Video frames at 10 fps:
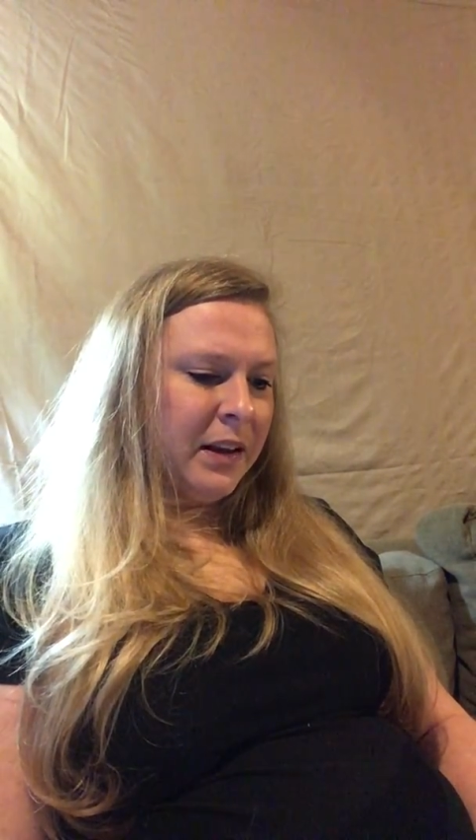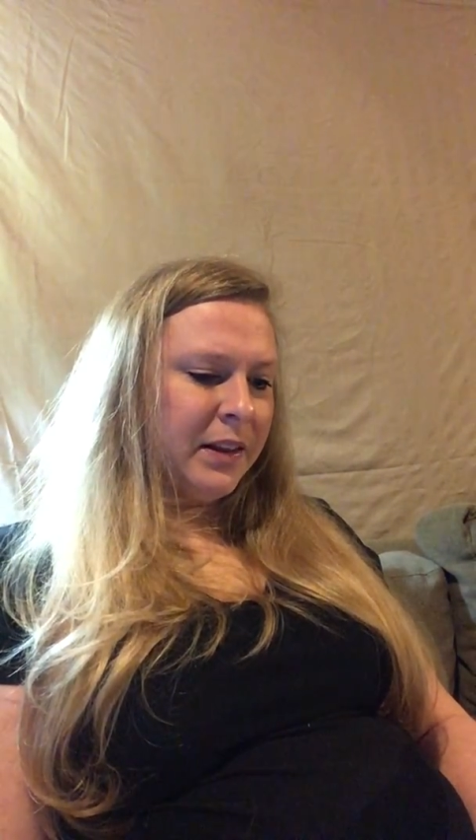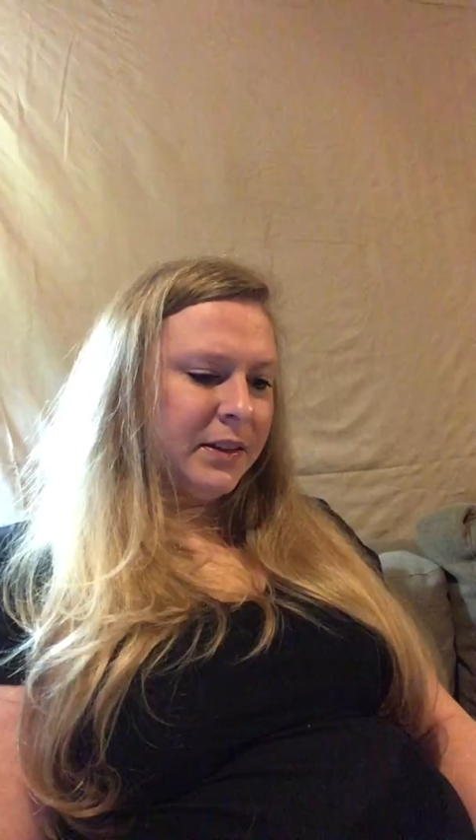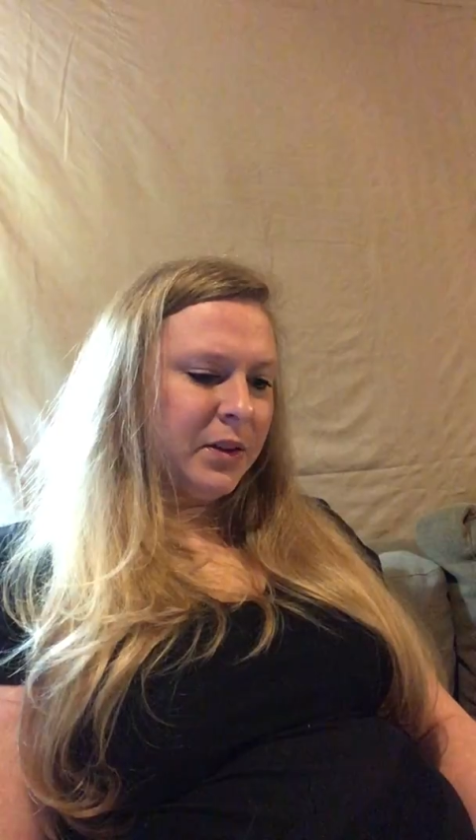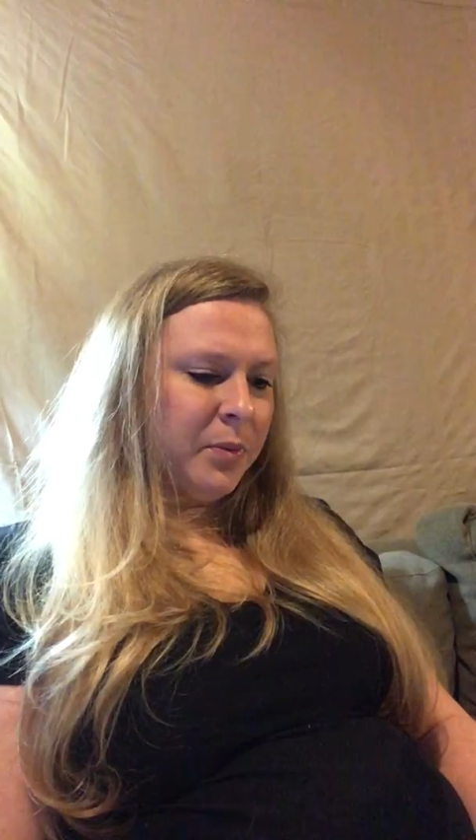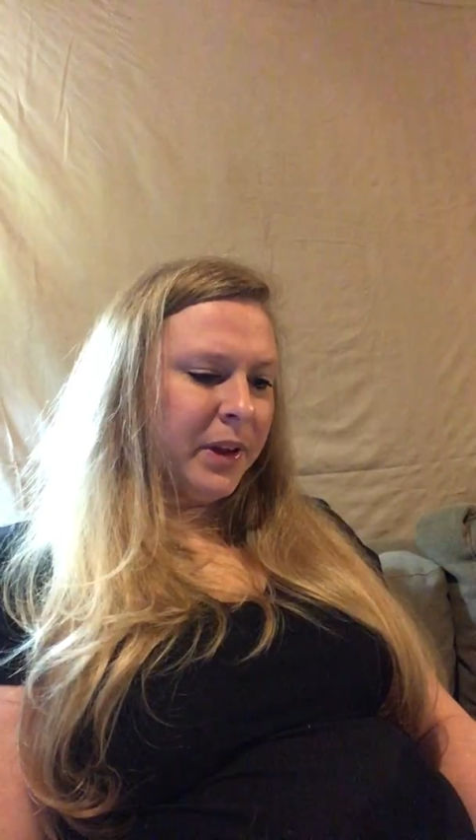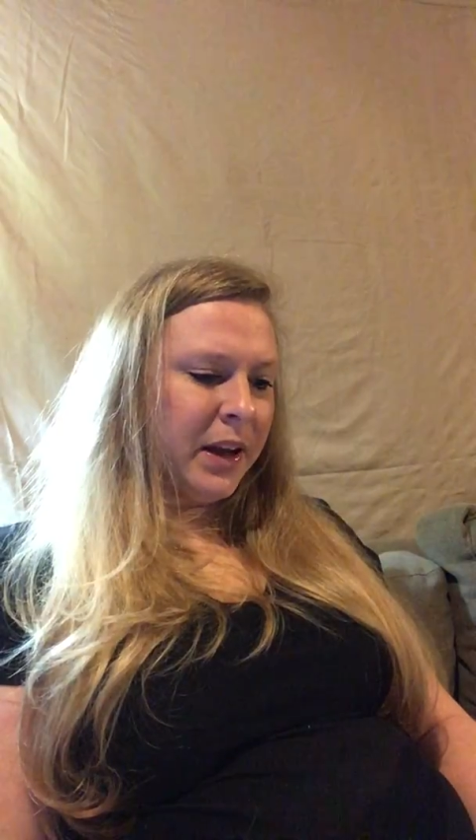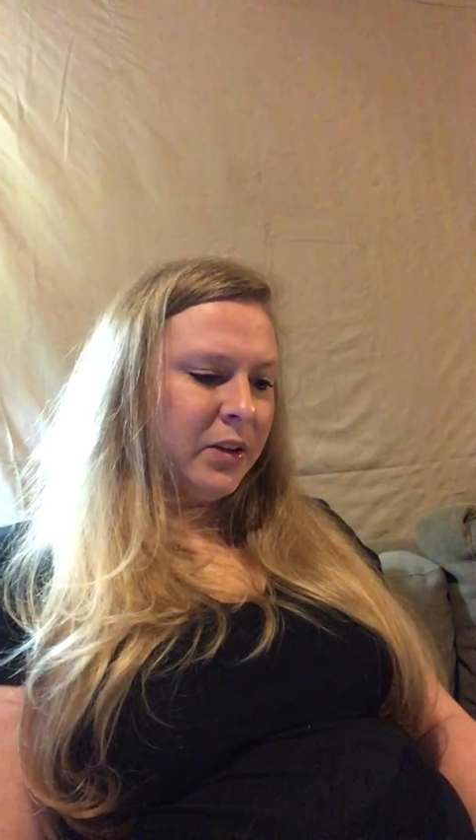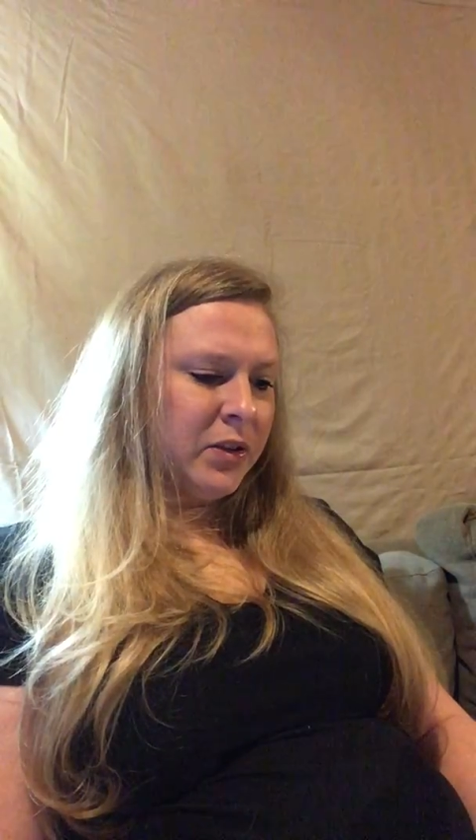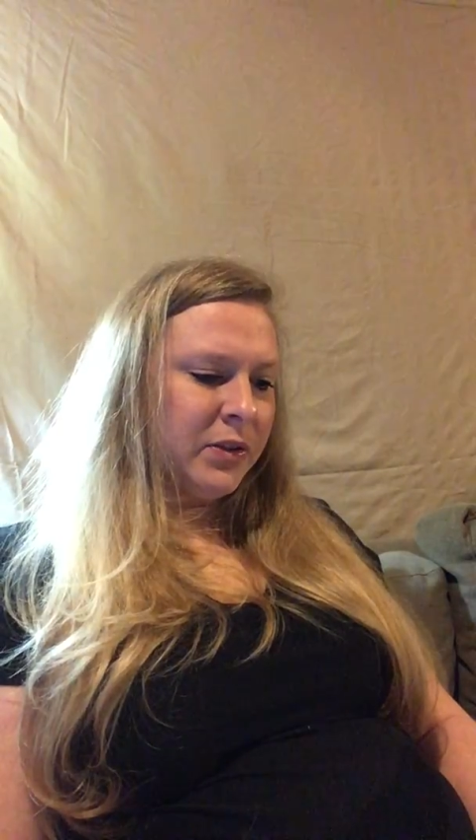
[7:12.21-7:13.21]
This
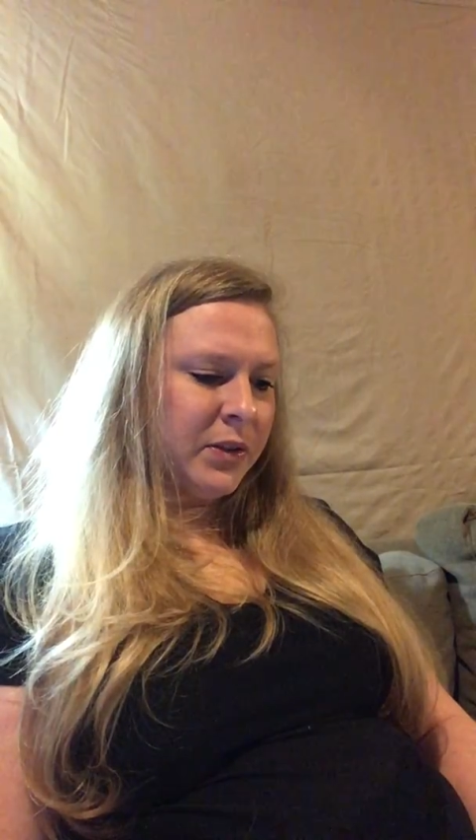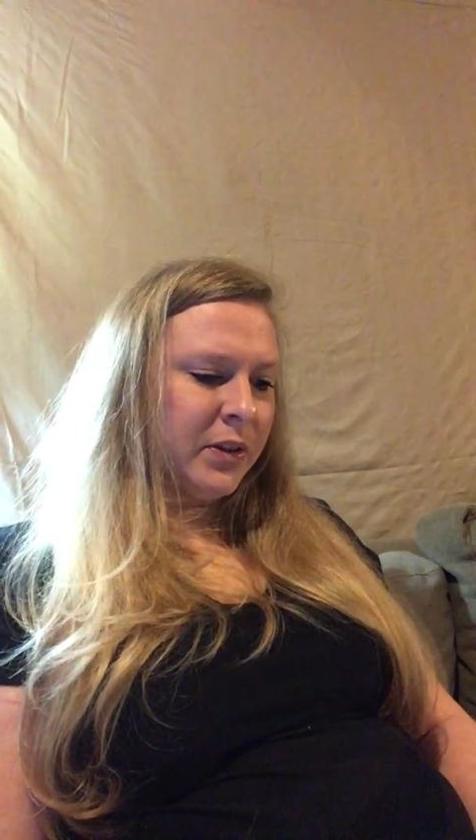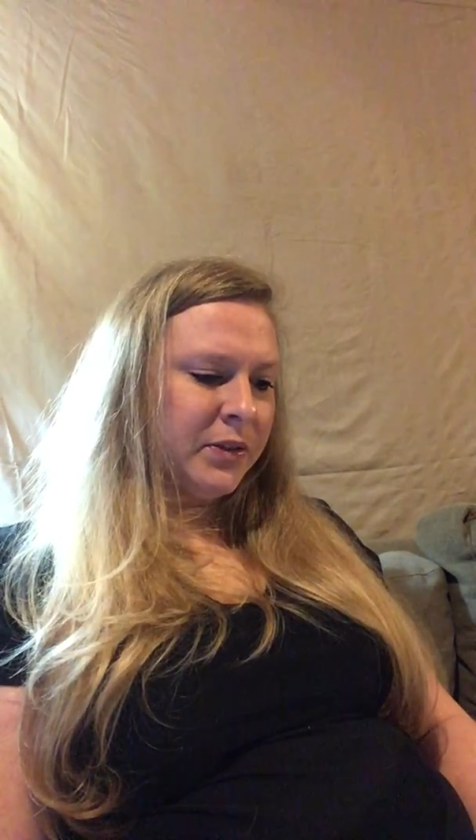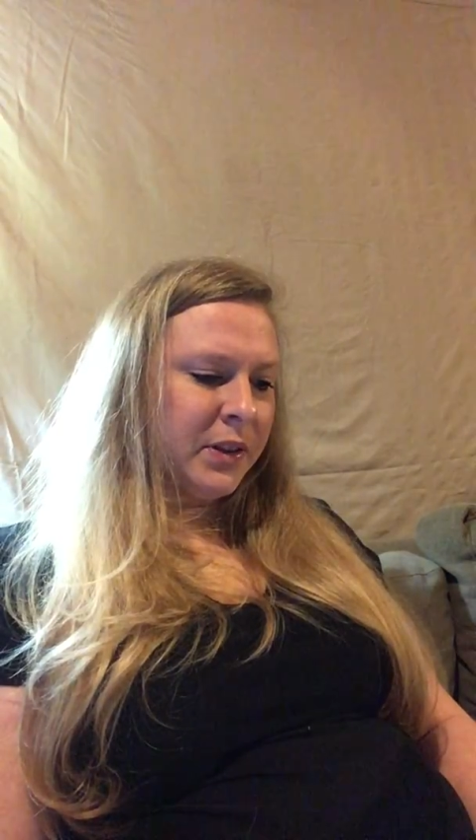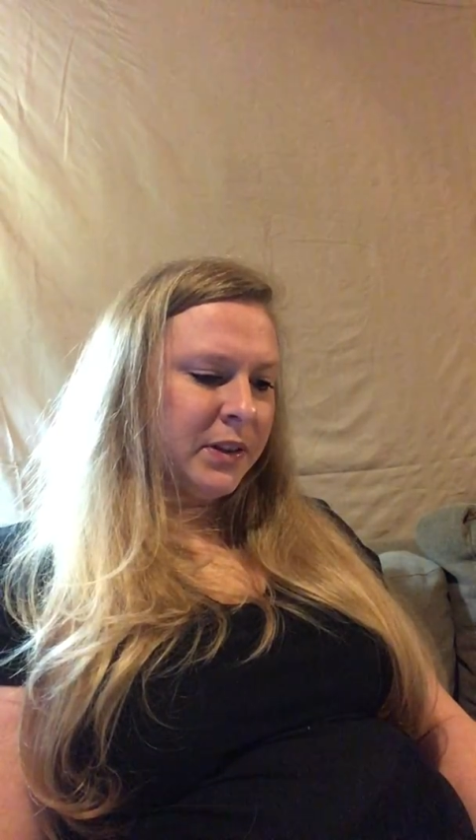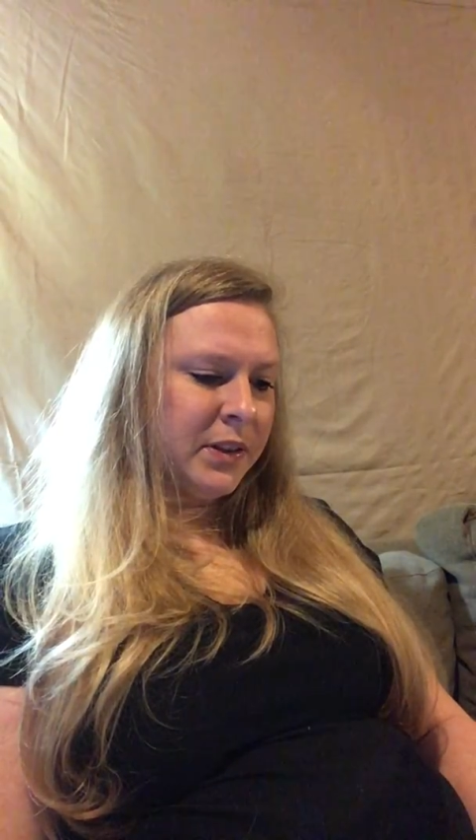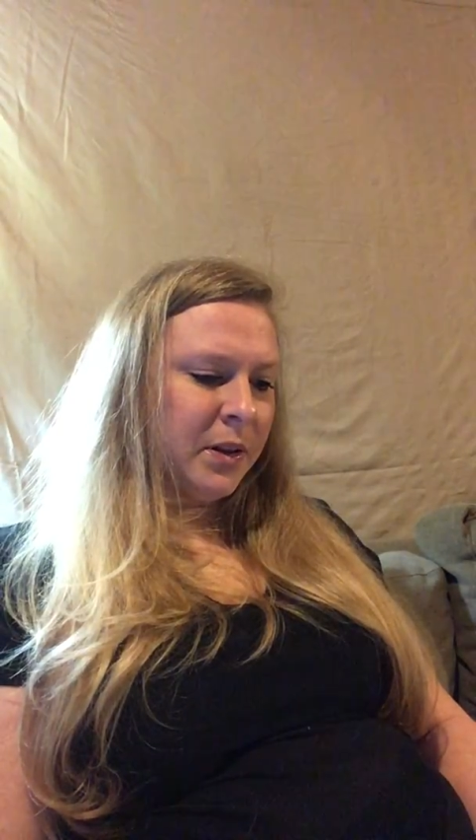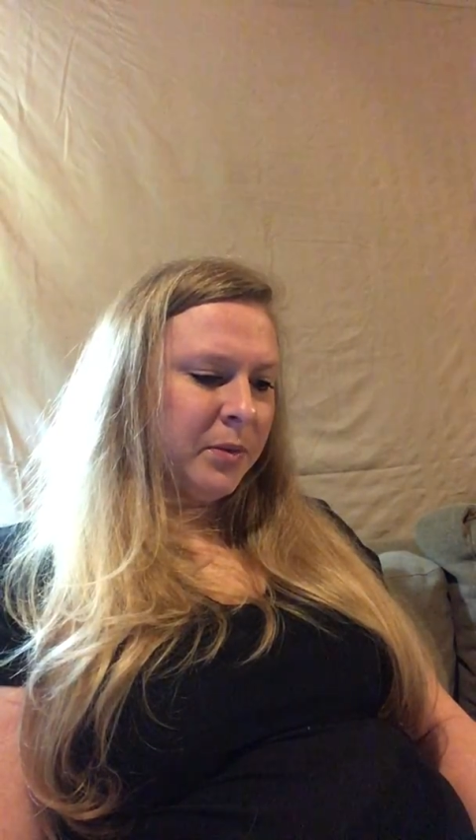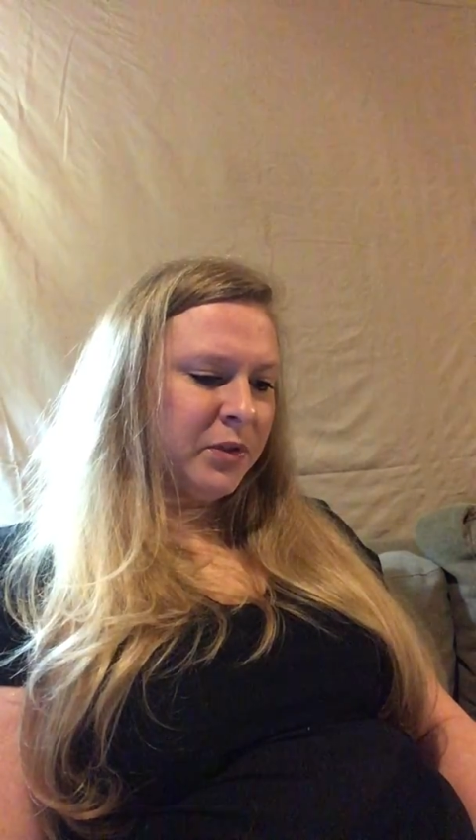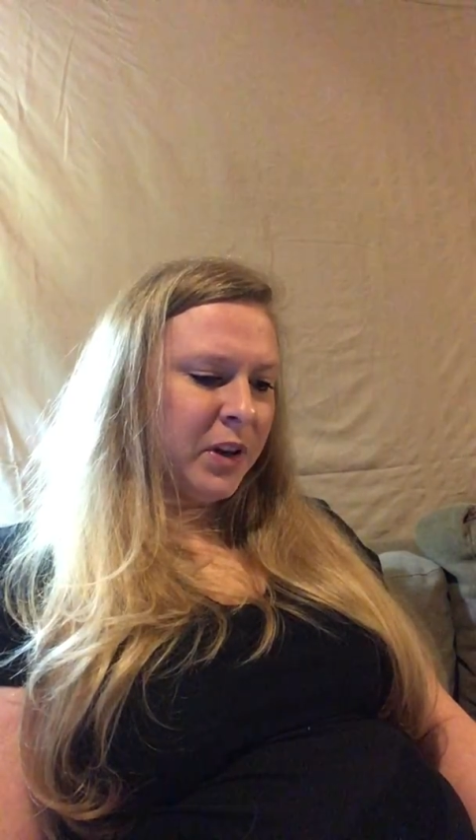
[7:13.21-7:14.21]
duplication serves as a
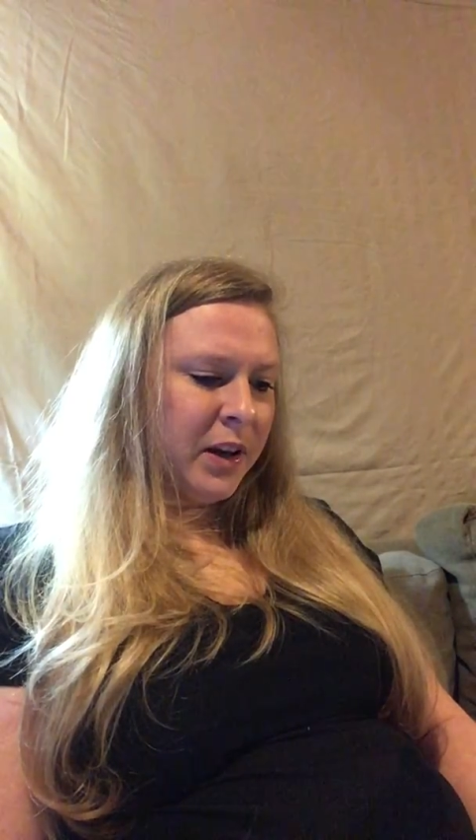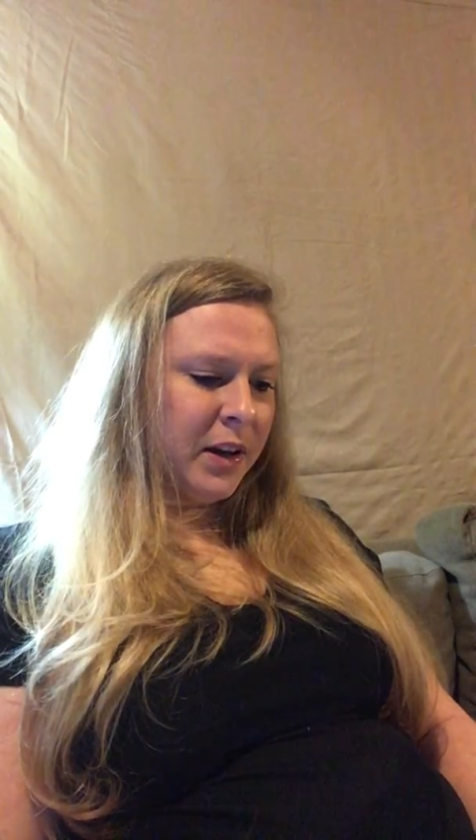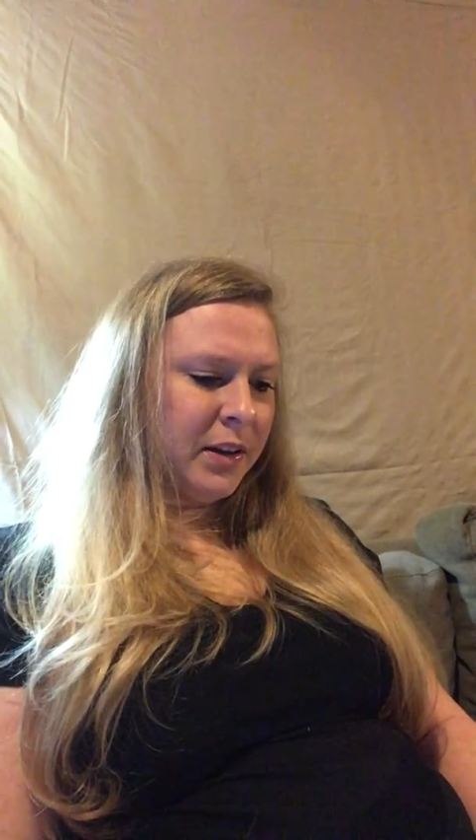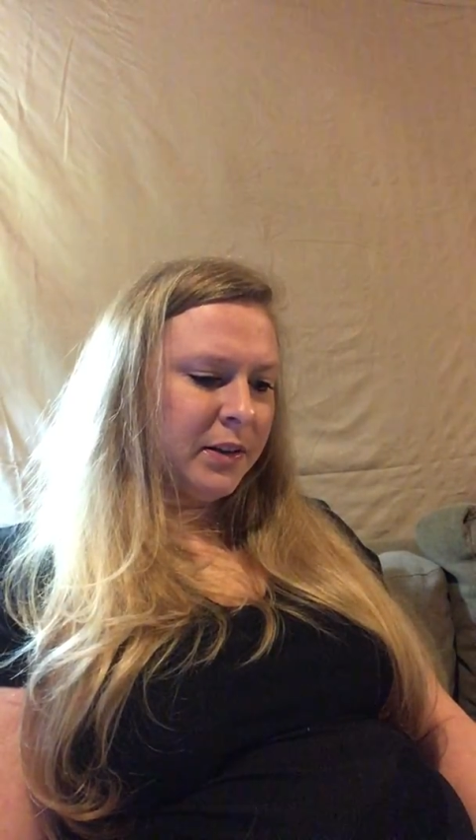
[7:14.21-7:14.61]
double check